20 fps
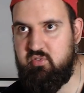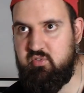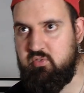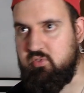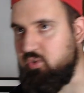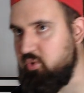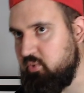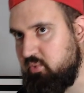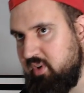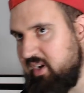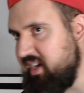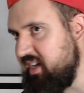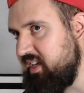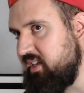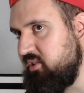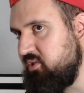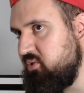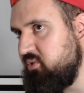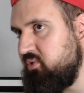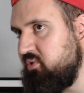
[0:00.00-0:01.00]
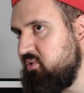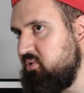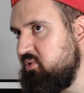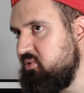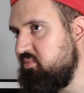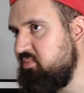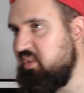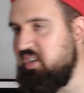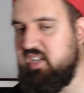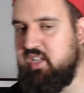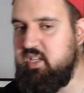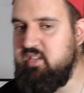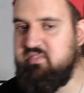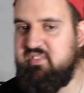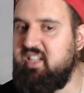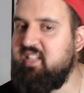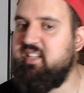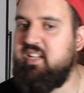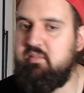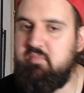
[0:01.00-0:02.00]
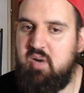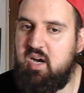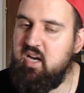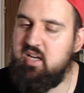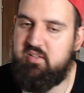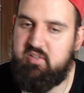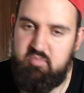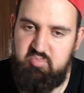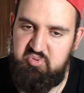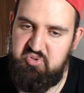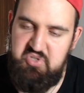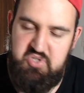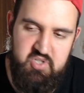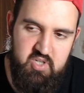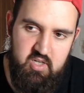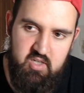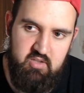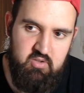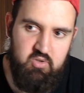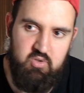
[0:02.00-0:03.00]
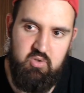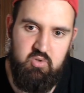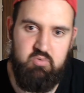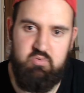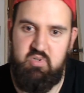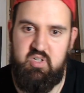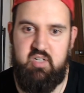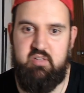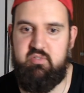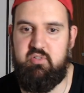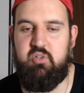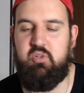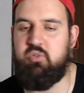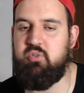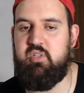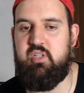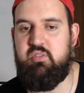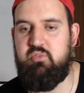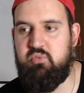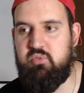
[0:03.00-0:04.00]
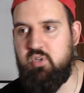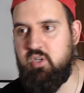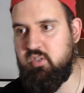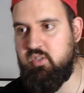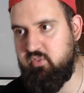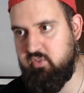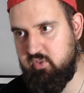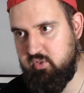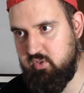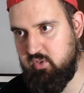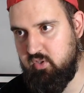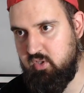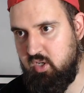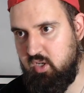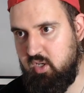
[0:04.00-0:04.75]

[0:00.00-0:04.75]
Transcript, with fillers: the way you believe that they might appreciate or whatever, or they do not uh,